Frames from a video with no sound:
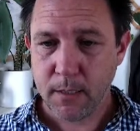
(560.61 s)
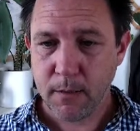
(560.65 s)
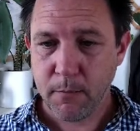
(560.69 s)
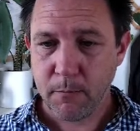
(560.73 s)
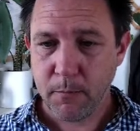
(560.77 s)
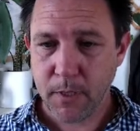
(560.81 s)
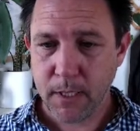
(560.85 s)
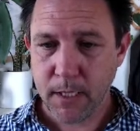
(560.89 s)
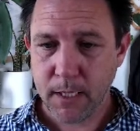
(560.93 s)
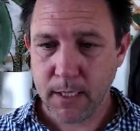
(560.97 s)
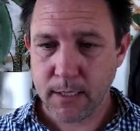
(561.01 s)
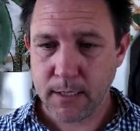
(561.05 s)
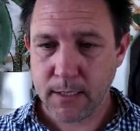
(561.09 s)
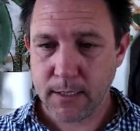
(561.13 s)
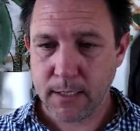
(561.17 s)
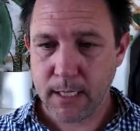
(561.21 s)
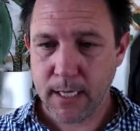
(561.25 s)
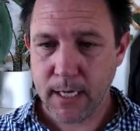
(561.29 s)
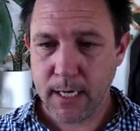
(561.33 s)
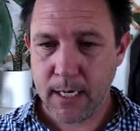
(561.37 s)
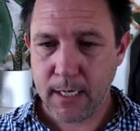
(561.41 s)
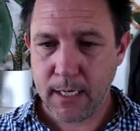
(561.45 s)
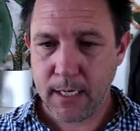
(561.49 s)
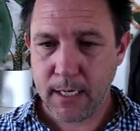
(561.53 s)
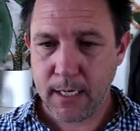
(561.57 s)
But you can see
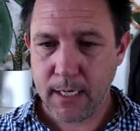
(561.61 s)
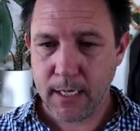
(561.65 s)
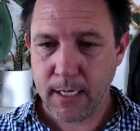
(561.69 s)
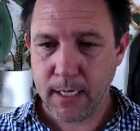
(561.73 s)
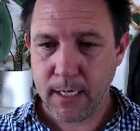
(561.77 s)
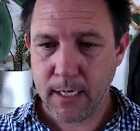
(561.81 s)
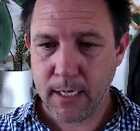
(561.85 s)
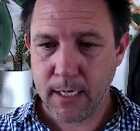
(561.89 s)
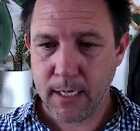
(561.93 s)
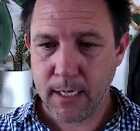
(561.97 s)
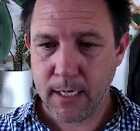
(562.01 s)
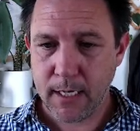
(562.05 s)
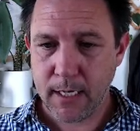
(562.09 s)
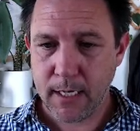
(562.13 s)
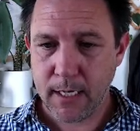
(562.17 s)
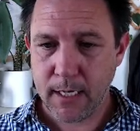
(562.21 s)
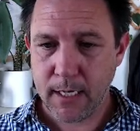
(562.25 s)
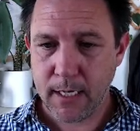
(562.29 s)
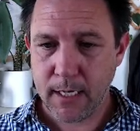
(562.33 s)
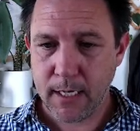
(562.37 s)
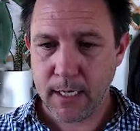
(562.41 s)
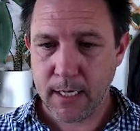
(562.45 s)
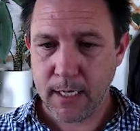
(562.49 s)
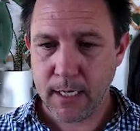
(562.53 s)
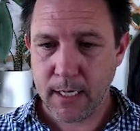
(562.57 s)
here now you're actually
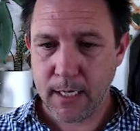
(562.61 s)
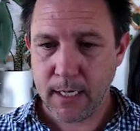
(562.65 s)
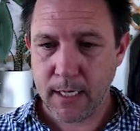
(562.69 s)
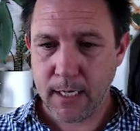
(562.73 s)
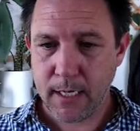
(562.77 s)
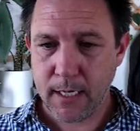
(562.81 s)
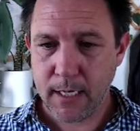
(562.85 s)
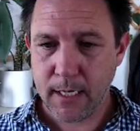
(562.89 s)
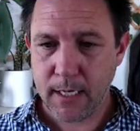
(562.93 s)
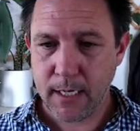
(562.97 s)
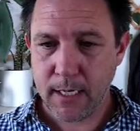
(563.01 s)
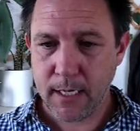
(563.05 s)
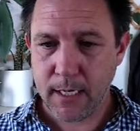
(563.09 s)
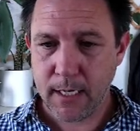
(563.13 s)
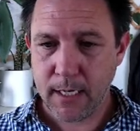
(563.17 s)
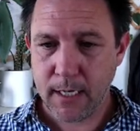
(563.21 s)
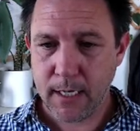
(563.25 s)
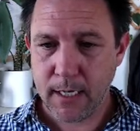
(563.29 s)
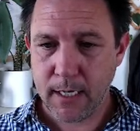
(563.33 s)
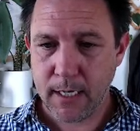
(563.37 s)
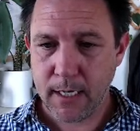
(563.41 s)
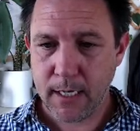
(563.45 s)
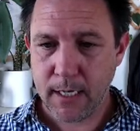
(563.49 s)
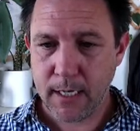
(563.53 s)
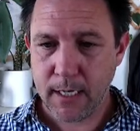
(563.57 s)
forced to
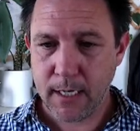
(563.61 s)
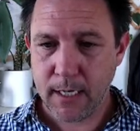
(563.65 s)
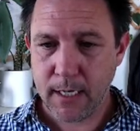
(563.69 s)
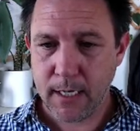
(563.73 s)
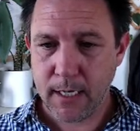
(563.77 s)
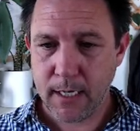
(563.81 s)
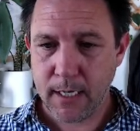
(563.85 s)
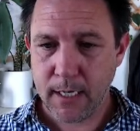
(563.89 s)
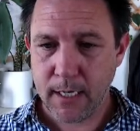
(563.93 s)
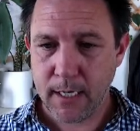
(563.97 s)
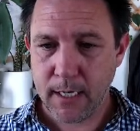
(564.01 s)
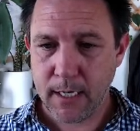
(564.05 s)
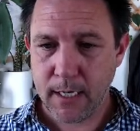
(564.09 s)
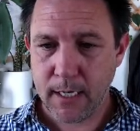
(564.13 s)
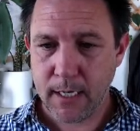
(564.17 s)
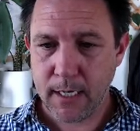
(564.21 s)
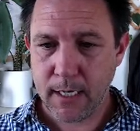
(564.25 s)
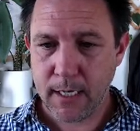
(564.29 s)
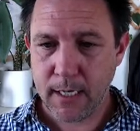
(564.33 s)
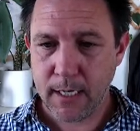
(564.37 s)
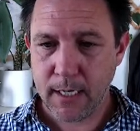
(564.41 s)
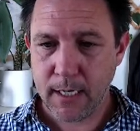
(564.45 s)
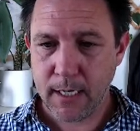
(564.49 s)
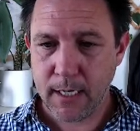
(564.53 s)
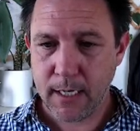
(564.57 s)
choose
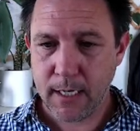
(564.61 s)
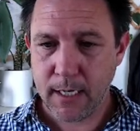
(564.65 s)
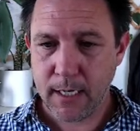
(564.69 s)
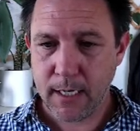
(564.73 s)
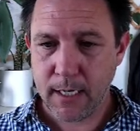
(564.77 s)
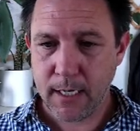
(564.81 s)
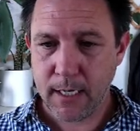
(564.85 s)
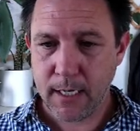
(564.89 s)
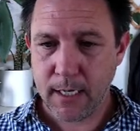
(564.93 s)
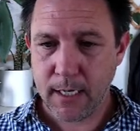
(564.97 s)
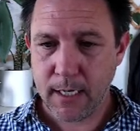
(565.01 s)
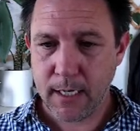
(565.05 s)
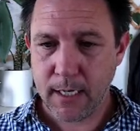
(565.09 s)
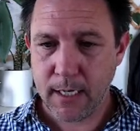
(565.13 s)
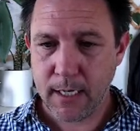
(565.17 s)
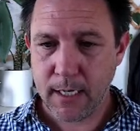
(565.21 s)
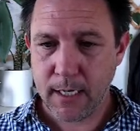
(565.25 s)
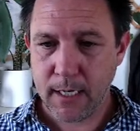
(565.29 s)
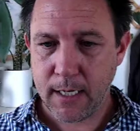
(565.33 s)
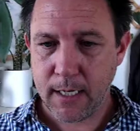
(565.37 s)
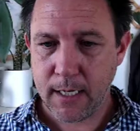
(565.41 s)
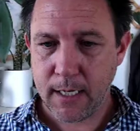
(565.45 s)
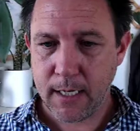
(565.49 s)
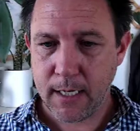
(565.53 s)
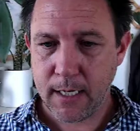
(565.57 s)
the
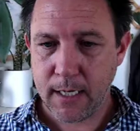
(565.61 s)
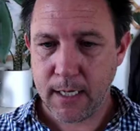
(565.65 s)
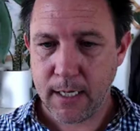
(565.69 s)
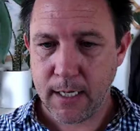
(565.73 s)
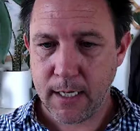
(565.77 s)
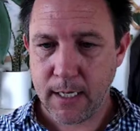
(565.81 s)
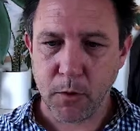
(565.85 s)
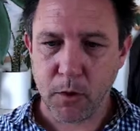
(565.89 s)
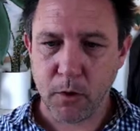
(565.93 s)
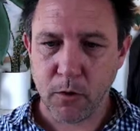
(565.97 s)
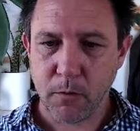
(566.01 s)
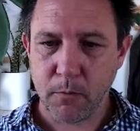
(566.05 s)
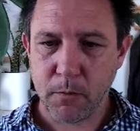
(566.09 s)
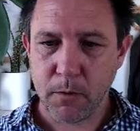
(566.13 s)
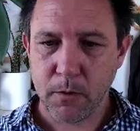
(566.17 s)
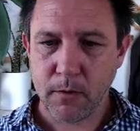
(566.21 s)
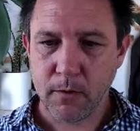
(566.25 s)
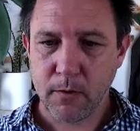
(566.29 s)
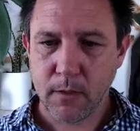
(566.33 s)
right suburb.